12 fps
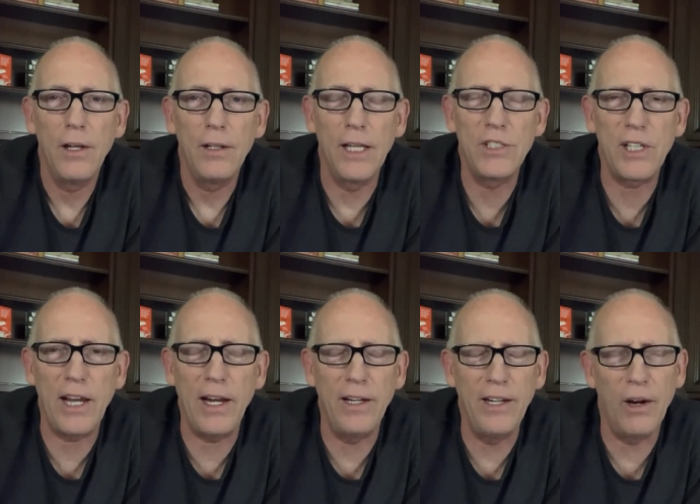let's
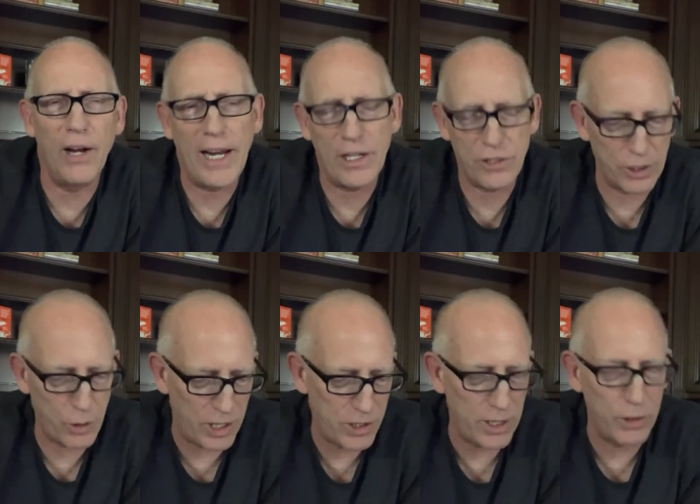say, you know, I asked the
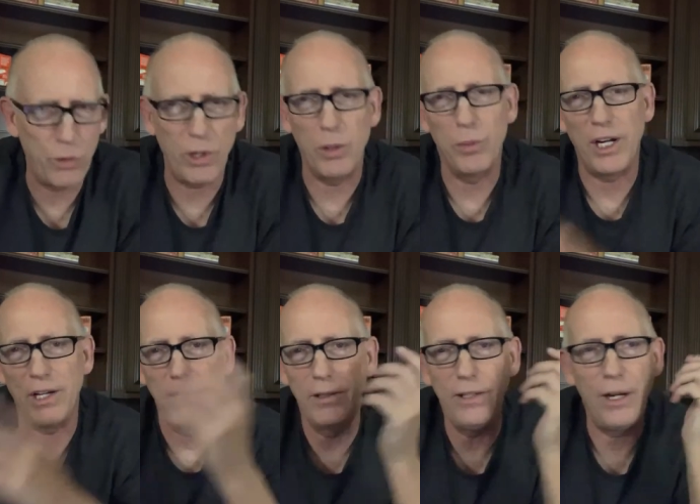question on Twitter, but I,
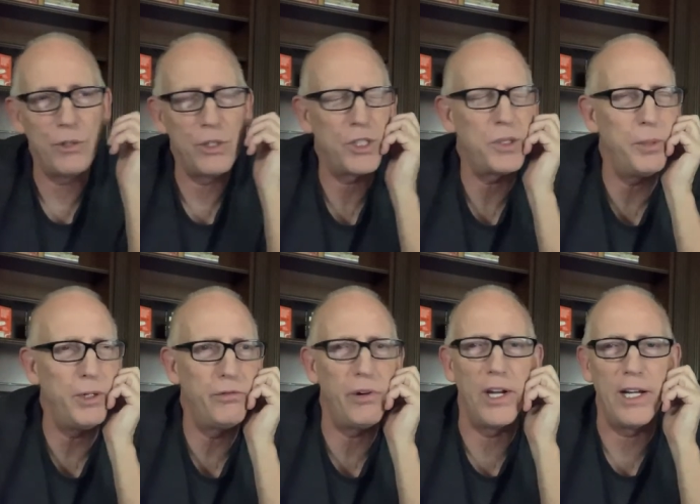you know, just to be
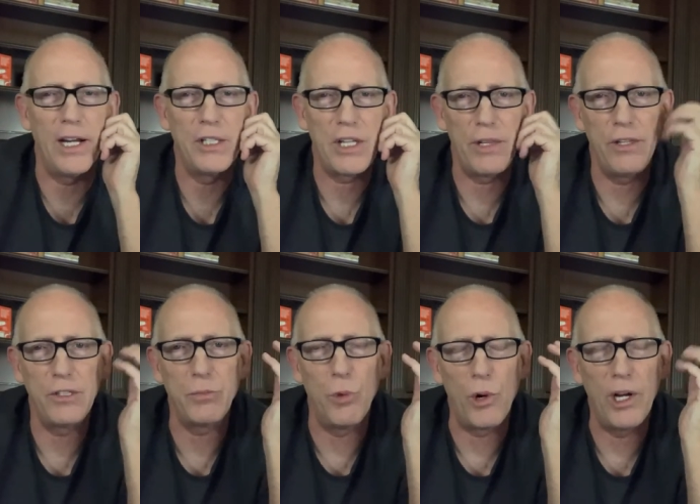funny, I said
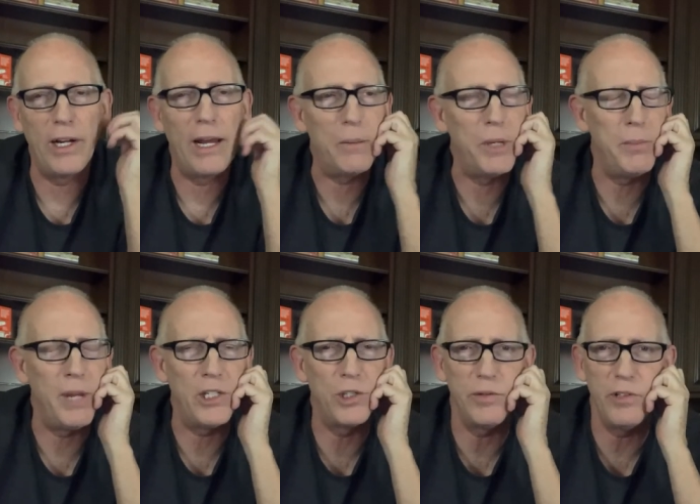this morning. How many
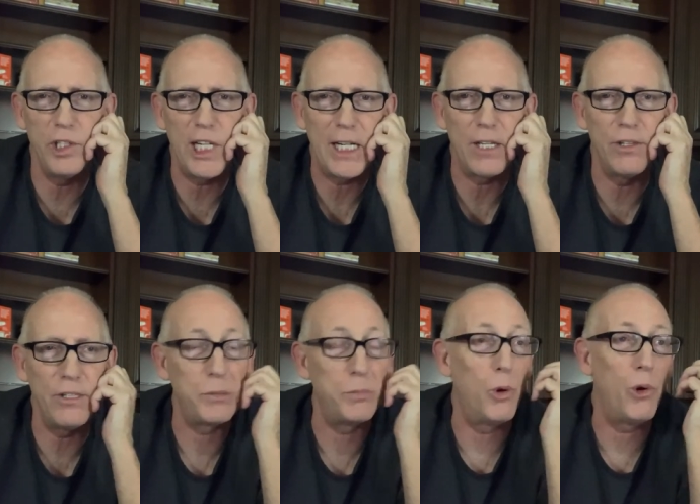meds have you taken
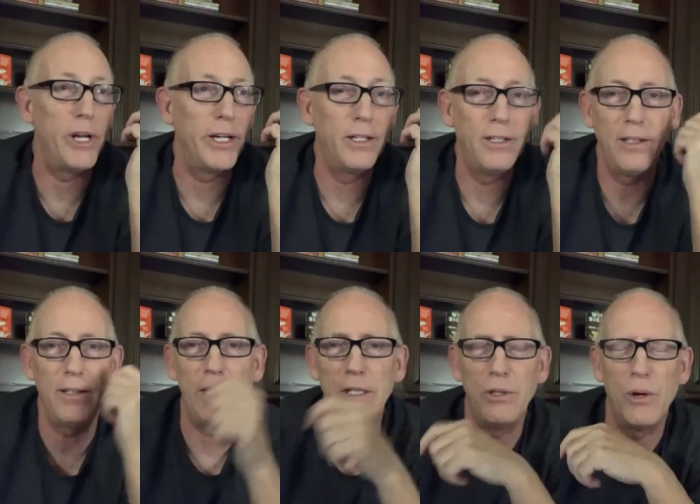this morning
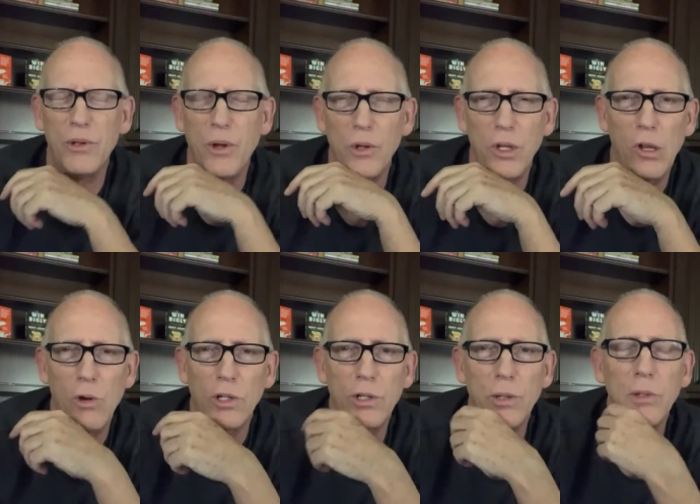that you don't know the
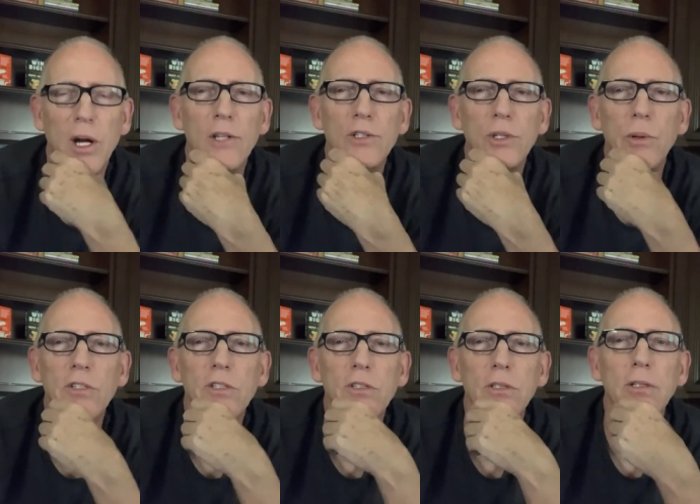long-term
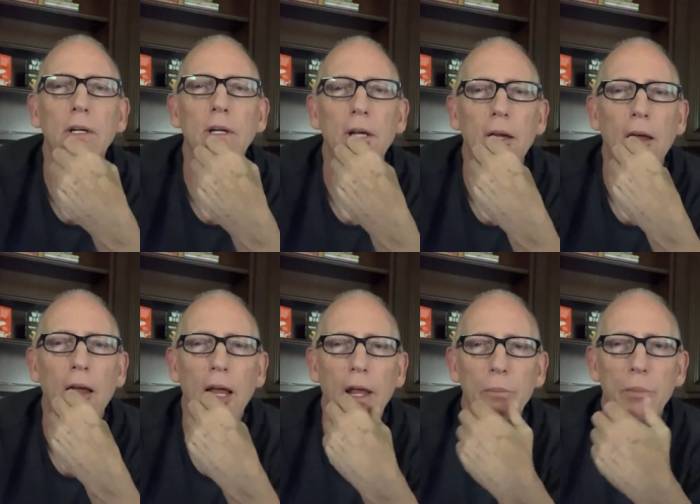consequences?
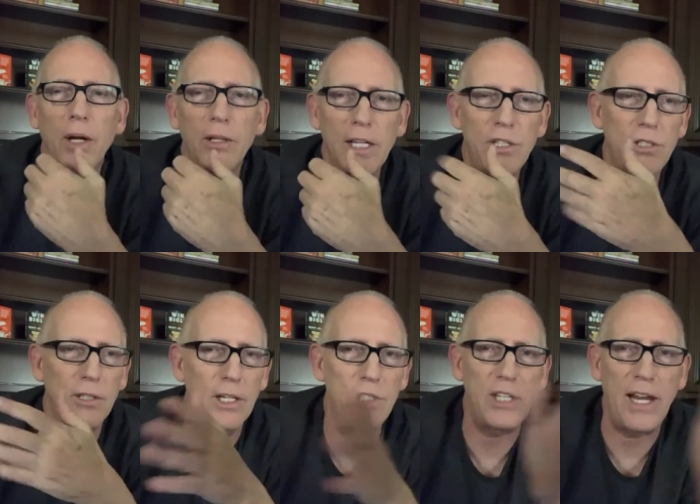But let's
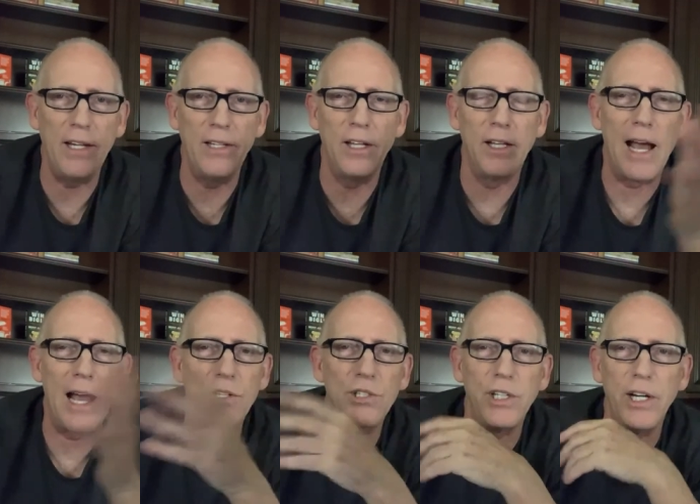let's say in the
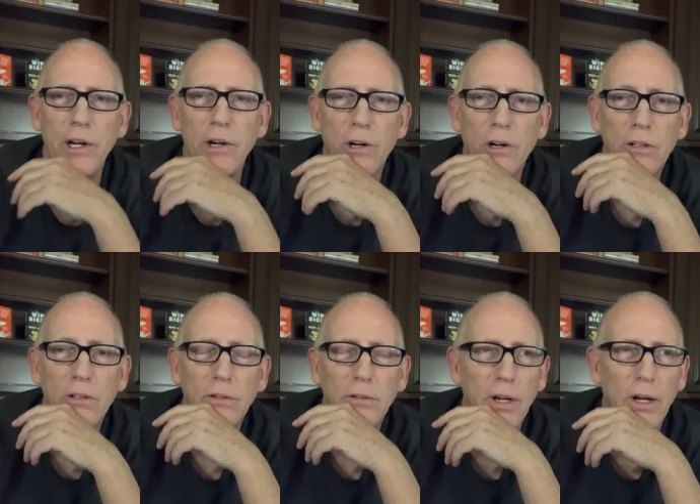last year,
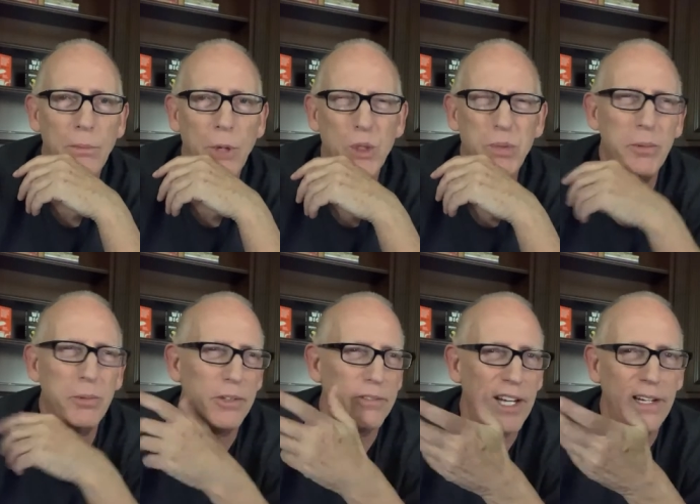you know, most people
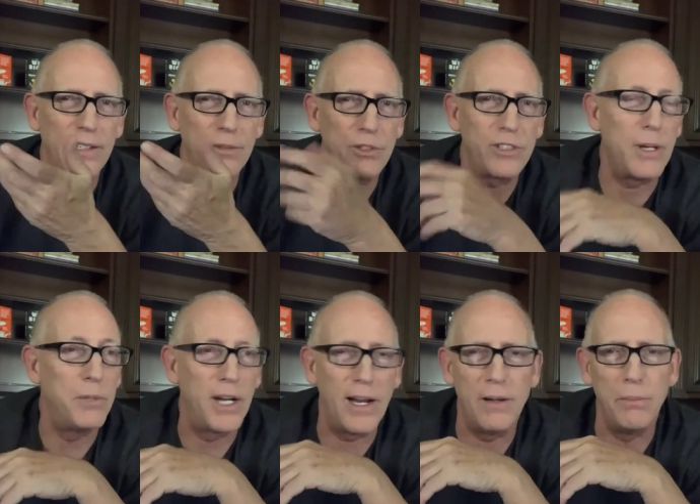have taken some
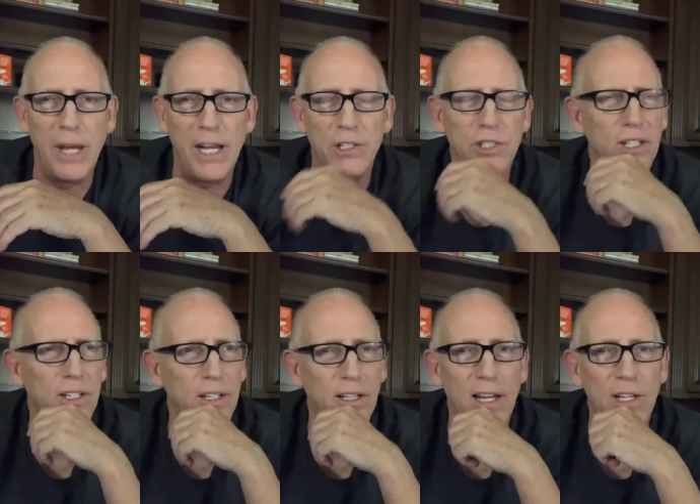kind of medicine
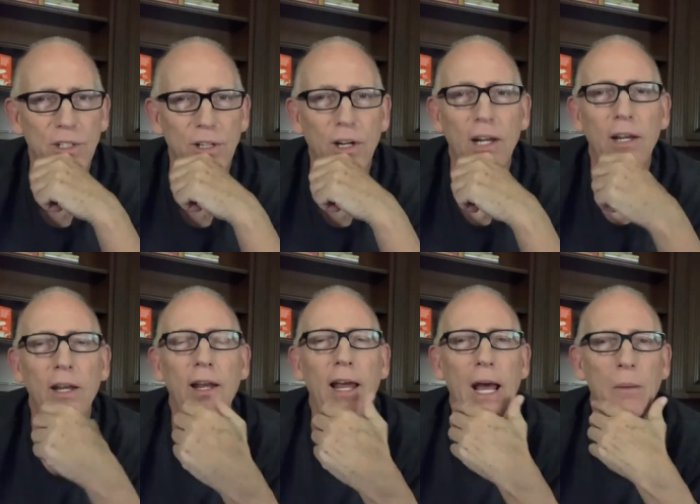in the last year.
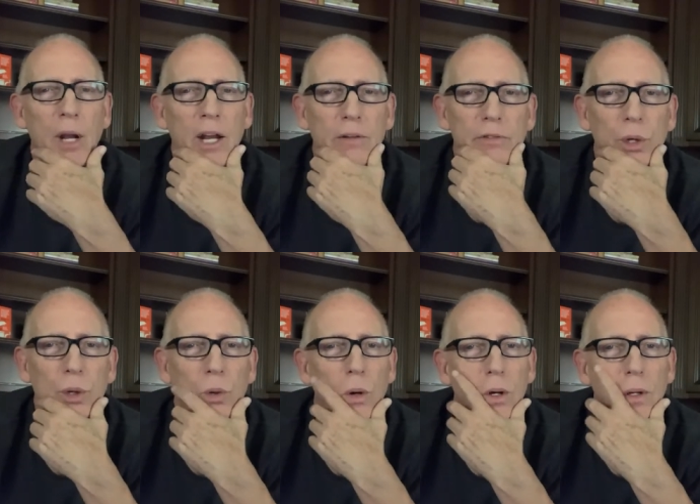How many of
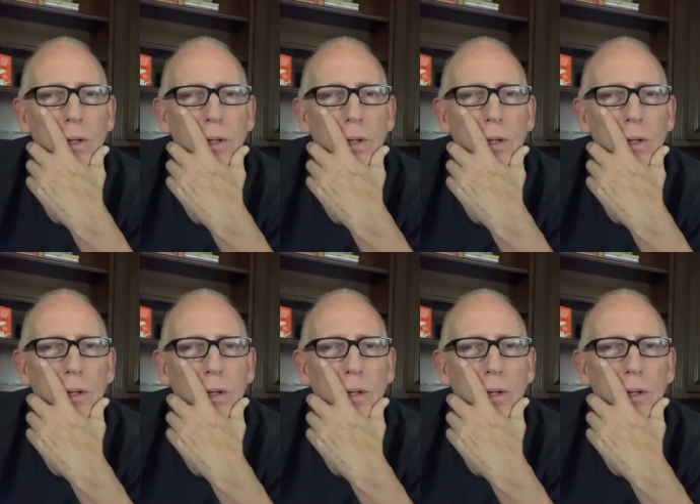you